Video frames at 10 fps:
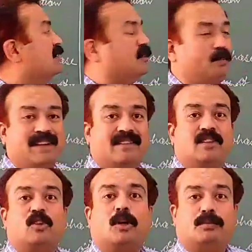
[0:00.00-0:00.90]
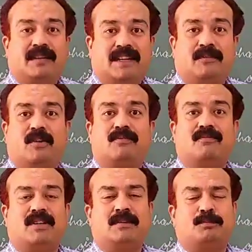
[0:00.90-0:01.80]
to displace this object
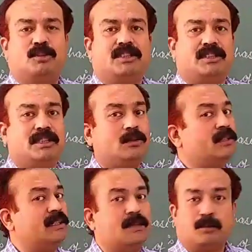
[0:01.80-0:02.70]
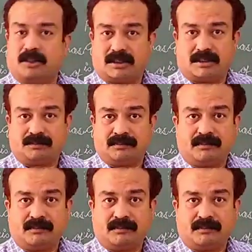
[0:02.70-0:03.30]
from one position to another position.